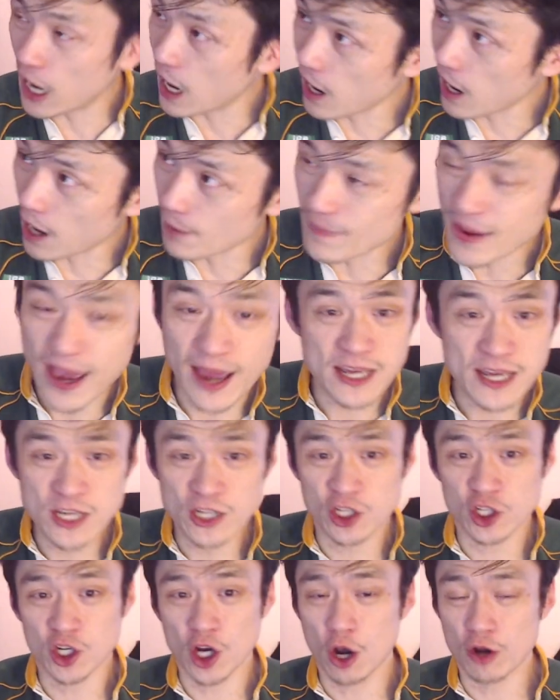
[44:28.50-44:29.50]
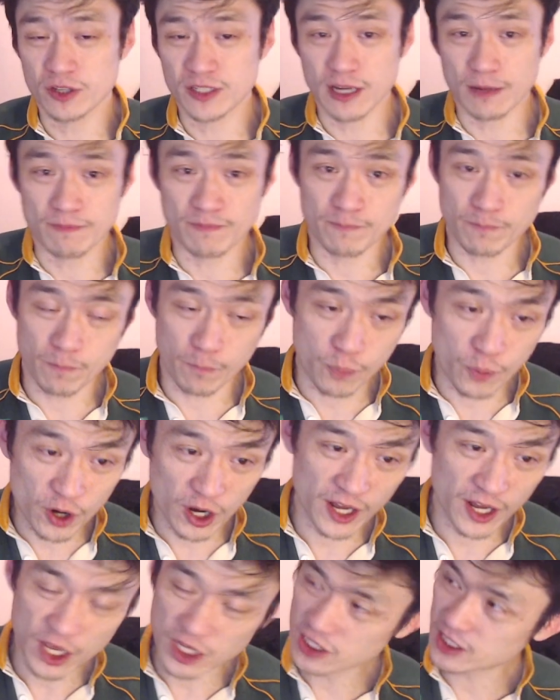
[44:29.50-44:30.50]
Man, he shows some
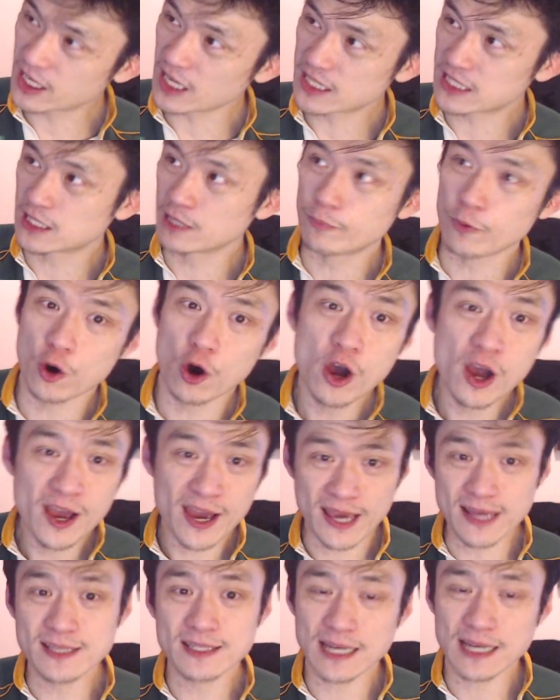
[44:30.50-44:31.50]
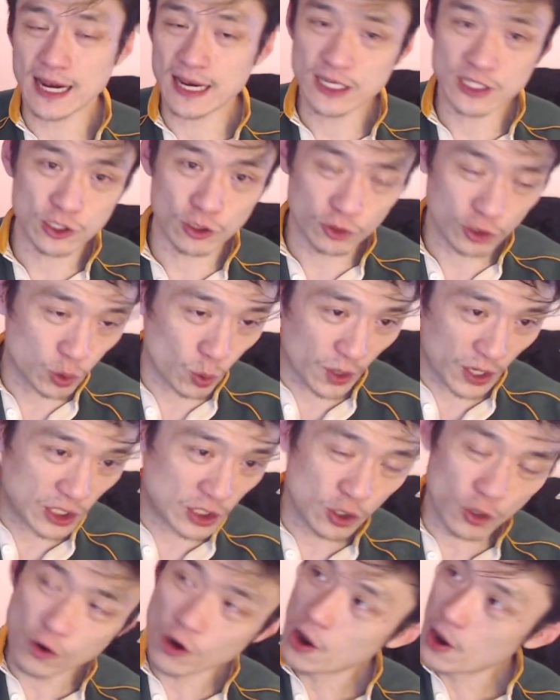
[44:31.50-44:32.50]
brilliance. Gets the ball inside his own
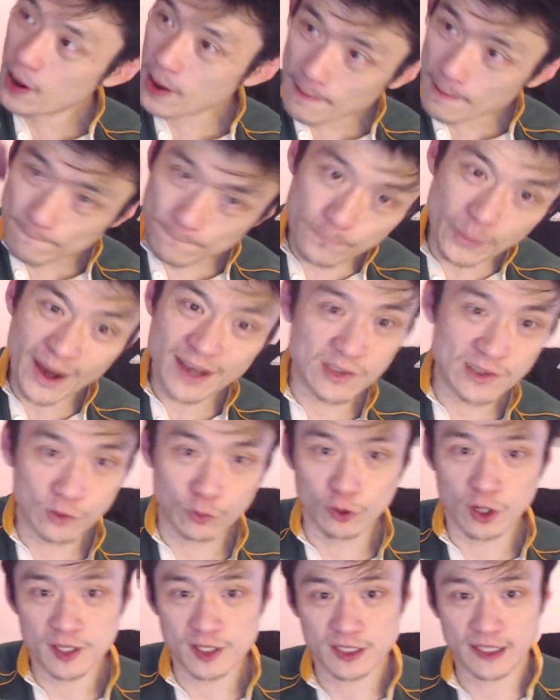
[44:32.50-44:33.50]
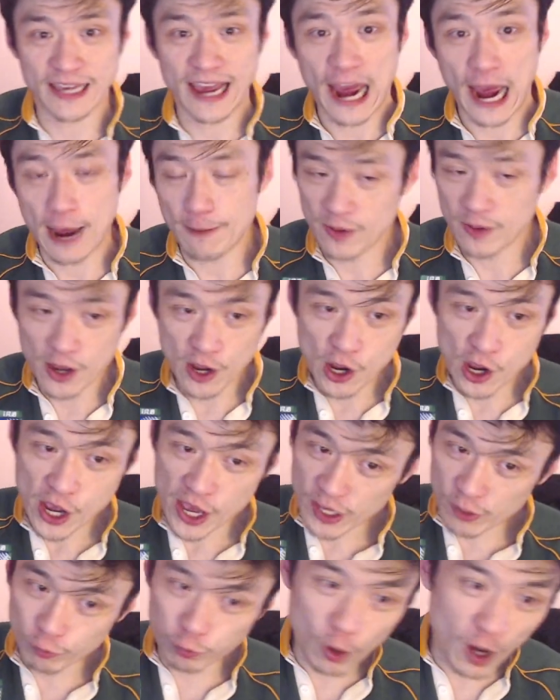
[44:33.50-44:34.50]
22, busts through a gap. He
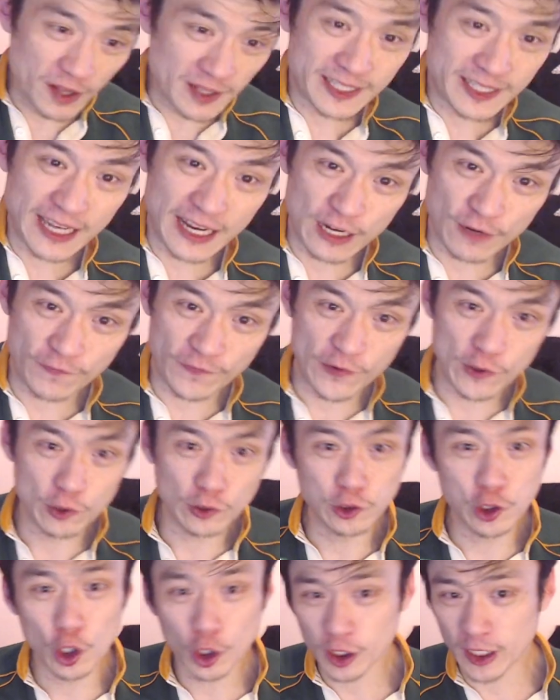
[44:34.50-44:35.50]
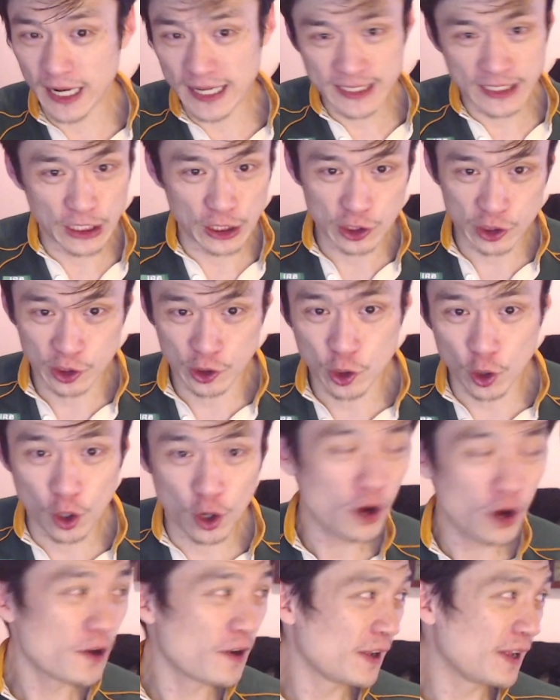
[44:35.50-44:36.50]
runs down the field. Look like he's gonna
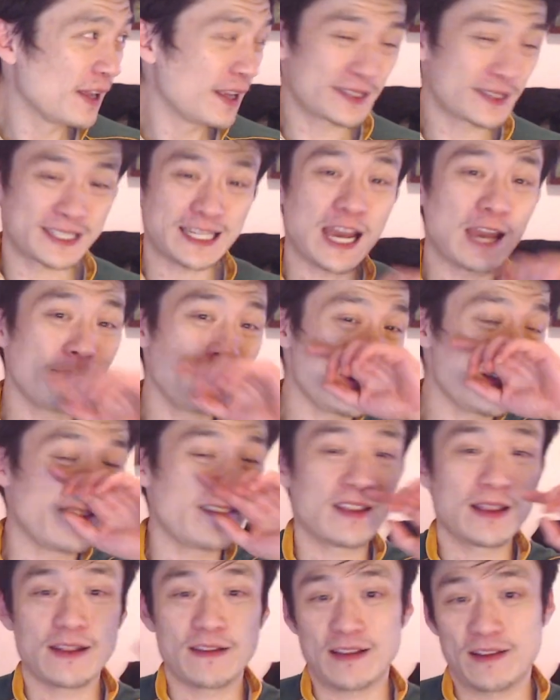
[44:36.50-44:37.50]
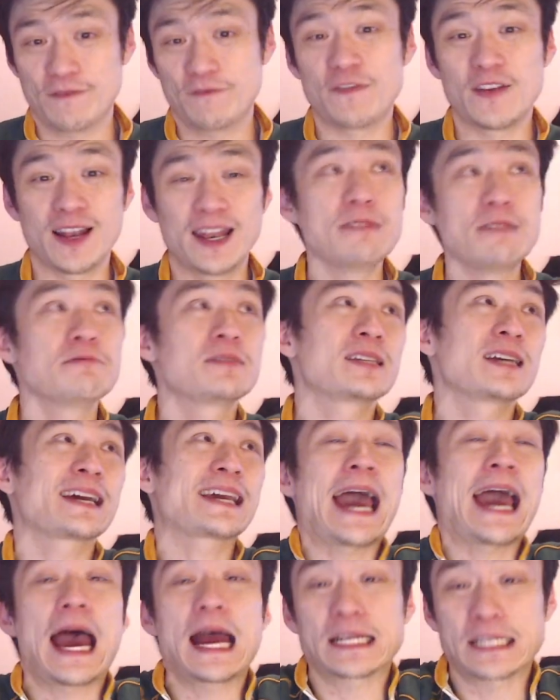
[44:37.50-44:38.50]
score. Damien Valenza
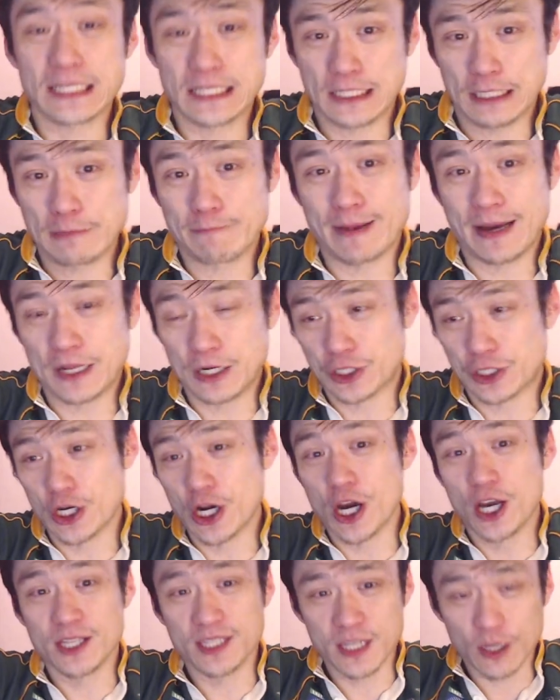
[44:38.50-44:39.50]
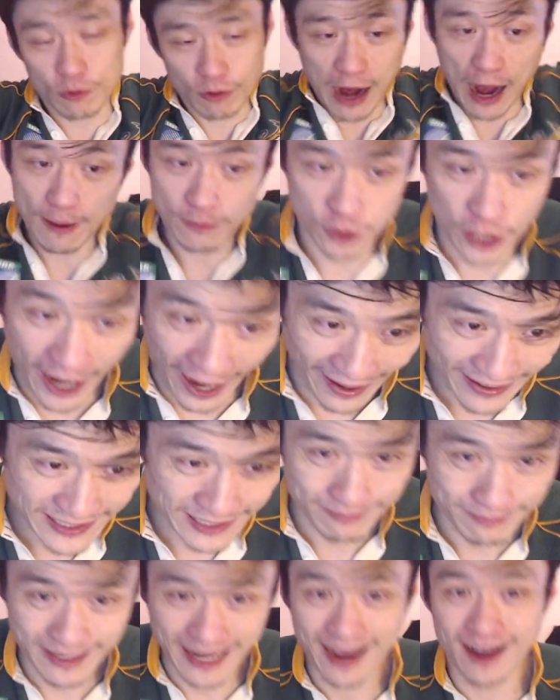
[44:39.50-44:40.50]
catches him by the jersey, tracks him
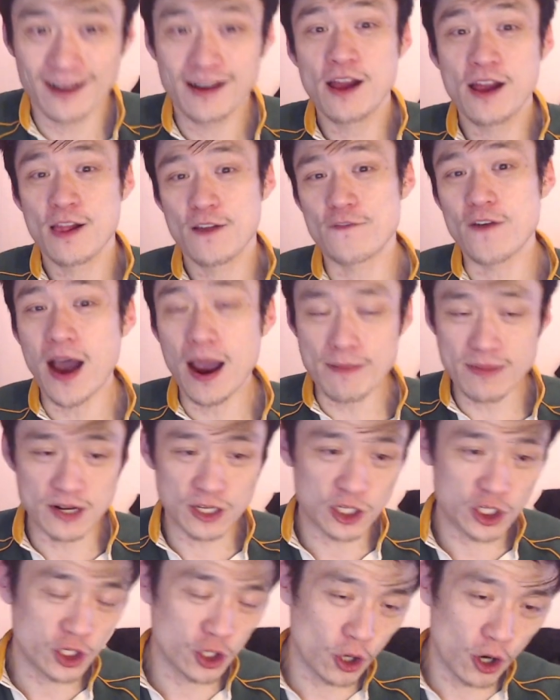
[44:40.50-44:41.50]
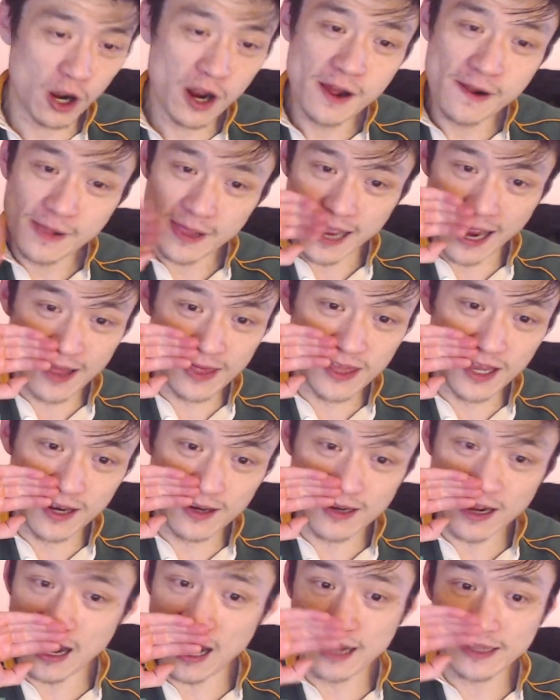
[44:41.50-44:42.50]
down 5 minutes short, and then
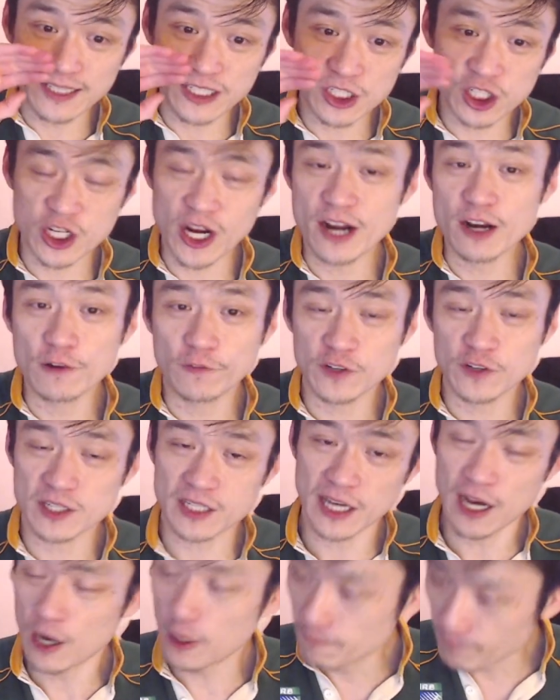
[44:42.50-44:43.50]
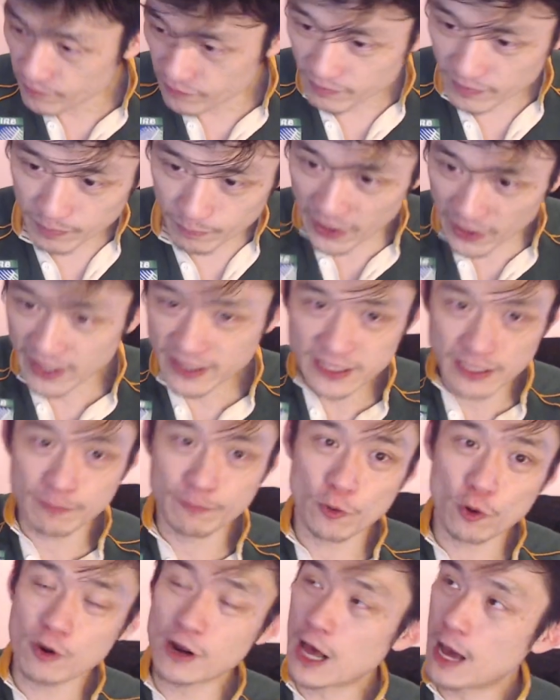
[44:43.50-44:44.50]
Chandler Frizzell picks the
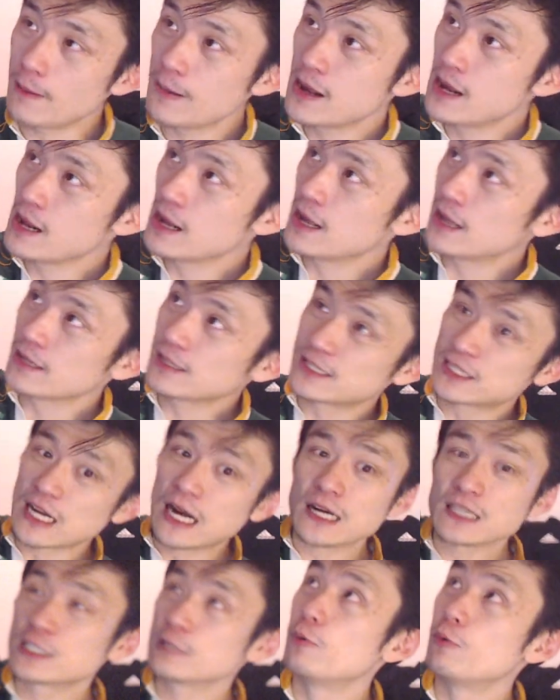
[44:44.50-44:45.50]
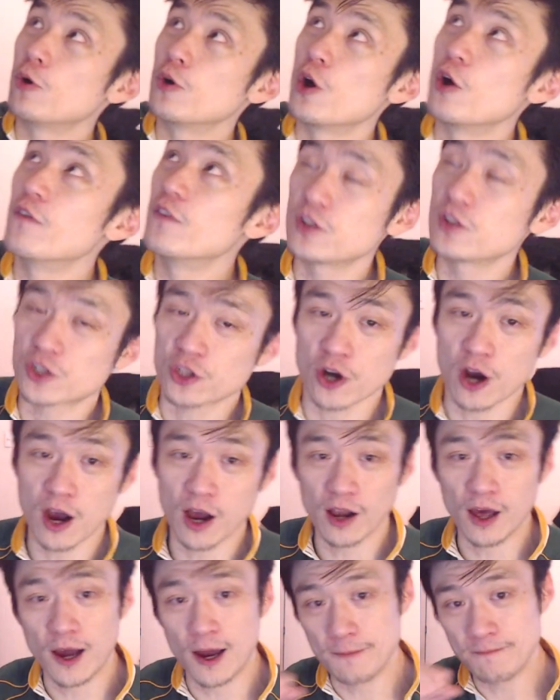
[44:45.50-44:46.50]
ball up, dunks the ball over the try
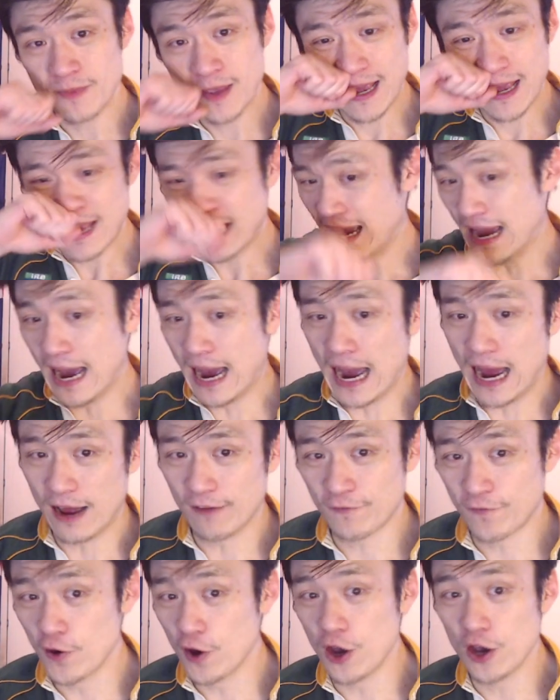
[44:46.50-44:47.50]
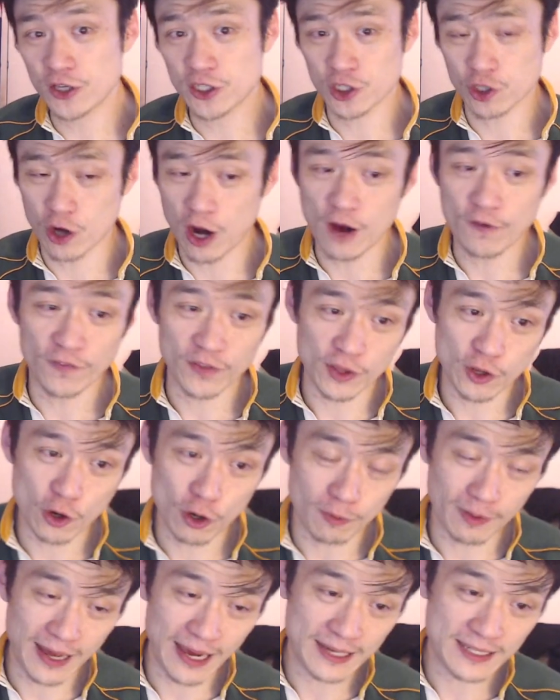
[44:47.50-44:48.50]
line. First try for the All
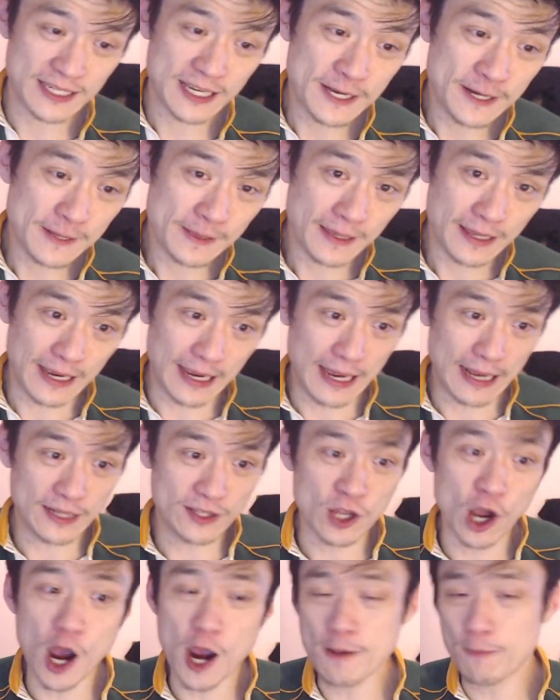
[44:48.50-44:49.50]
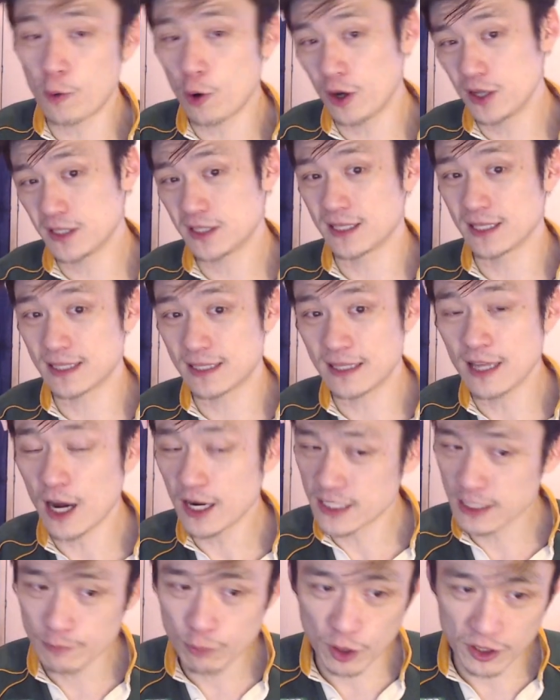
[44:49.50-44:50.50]
Blacks. 19 points
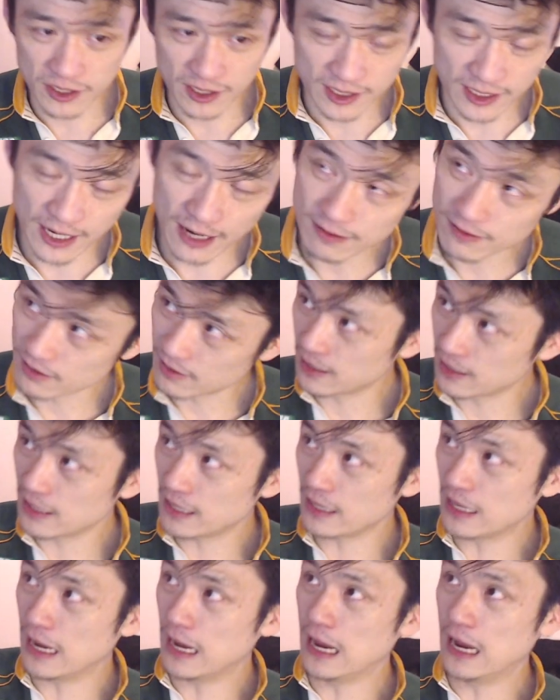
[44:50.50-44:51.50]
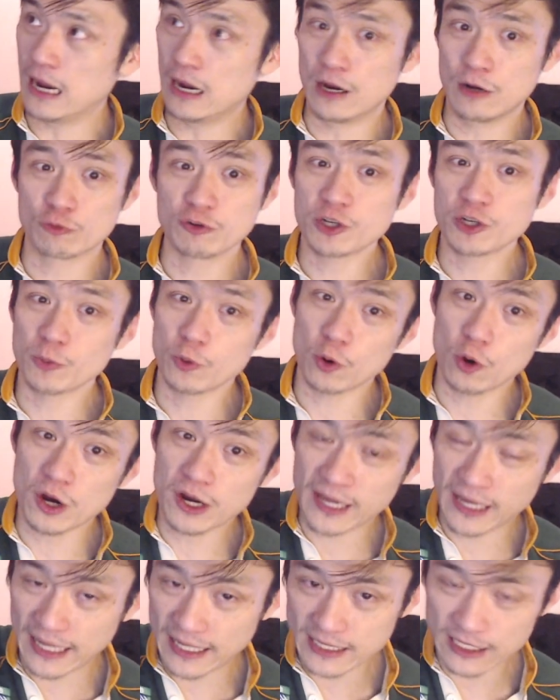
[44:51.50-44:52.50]
to 10. Richmond
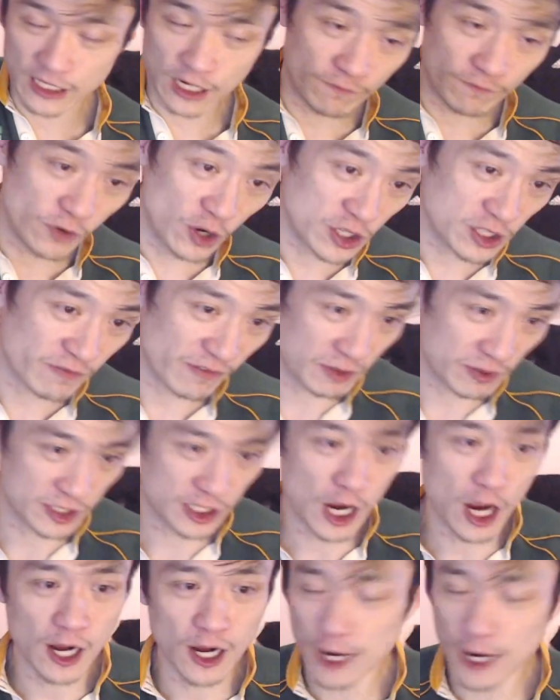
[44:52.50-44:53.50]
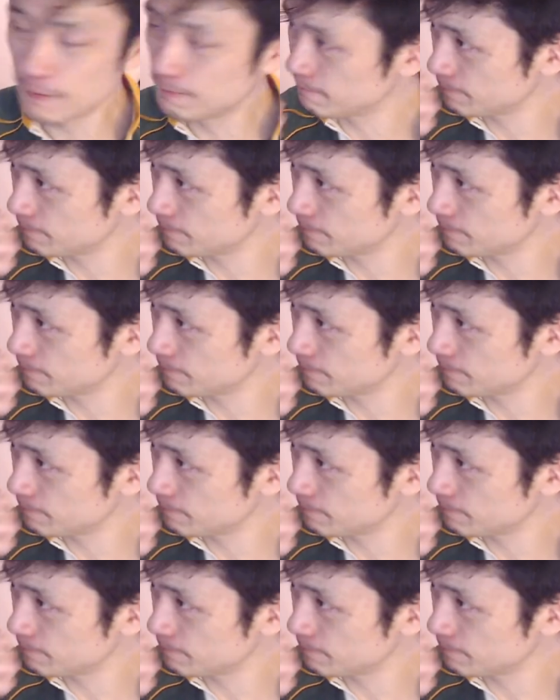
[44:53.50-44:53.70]
gets a conversion from the sideline.